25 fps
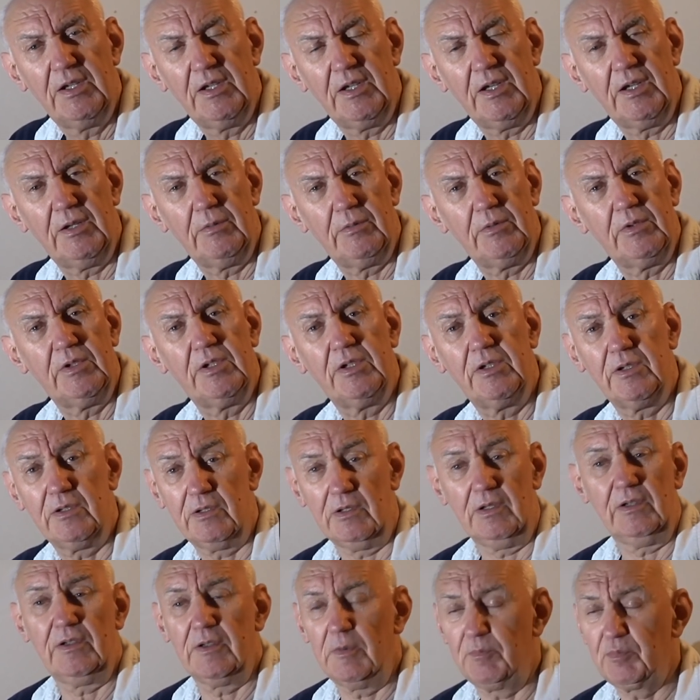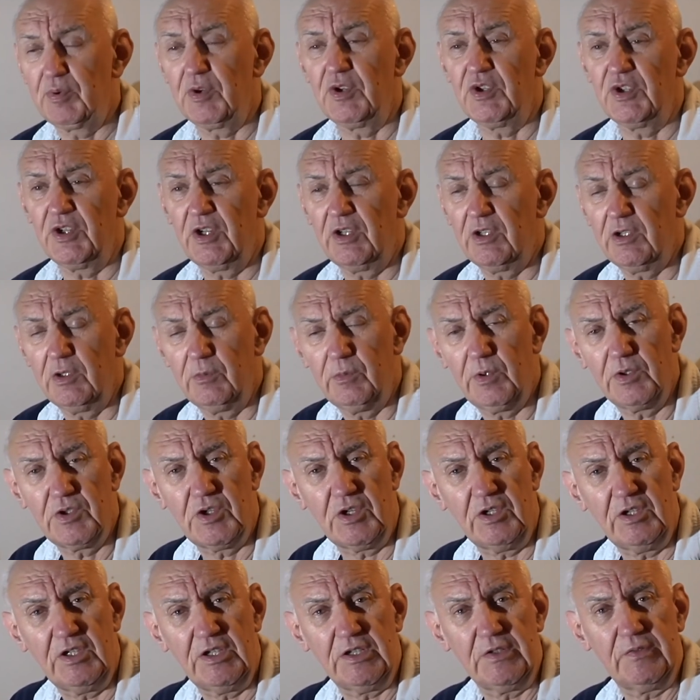And I appreciate you
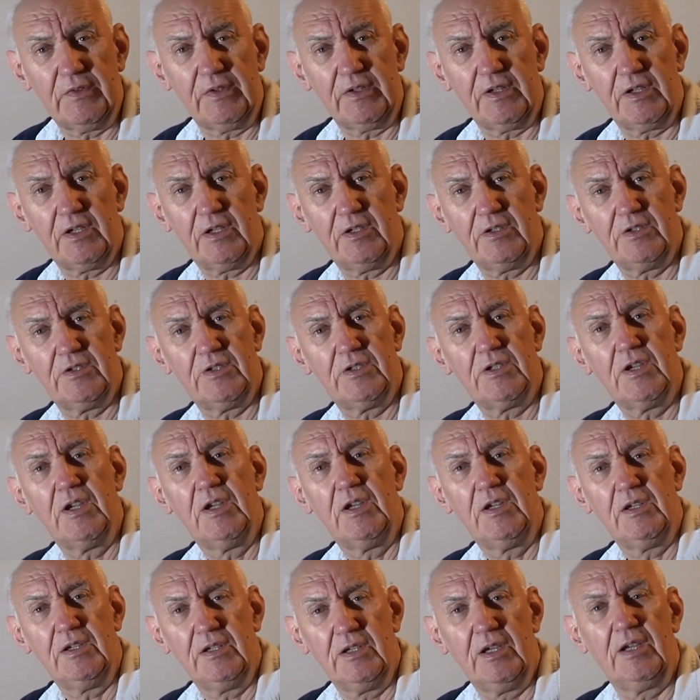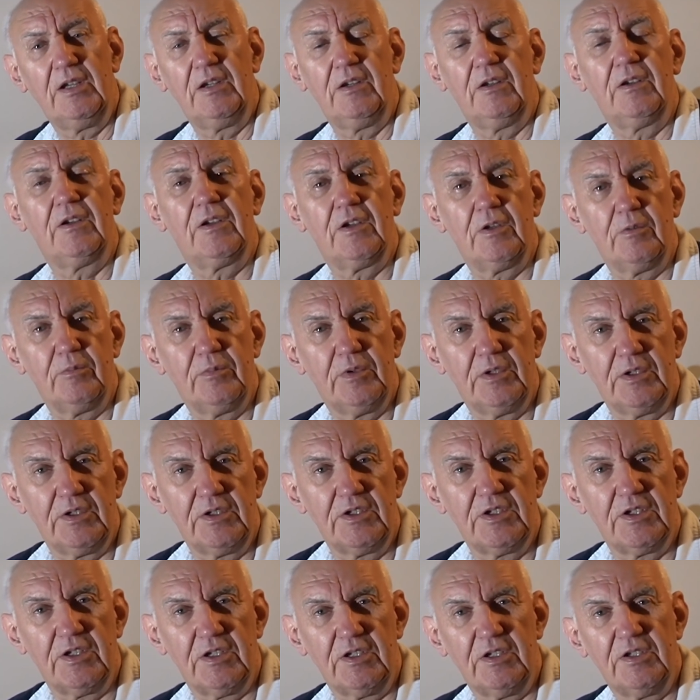watching these videos, and I hope
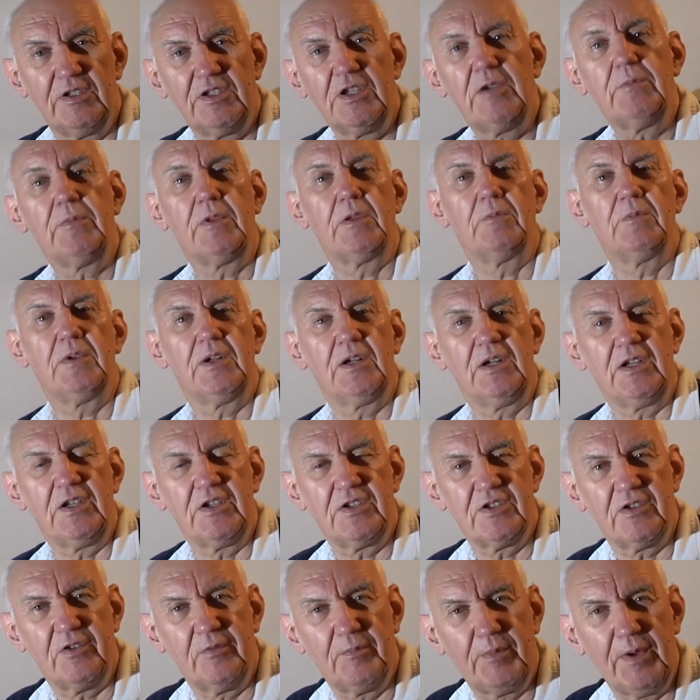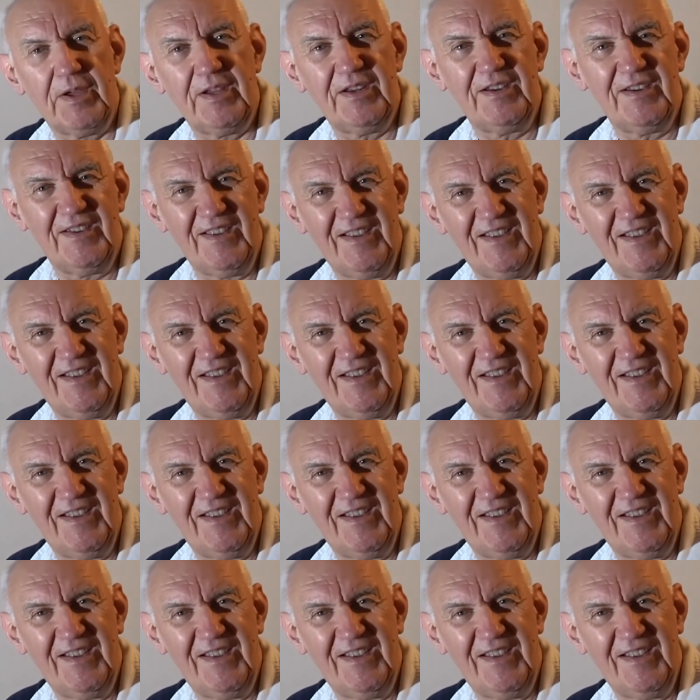that uh, some of them at least have been,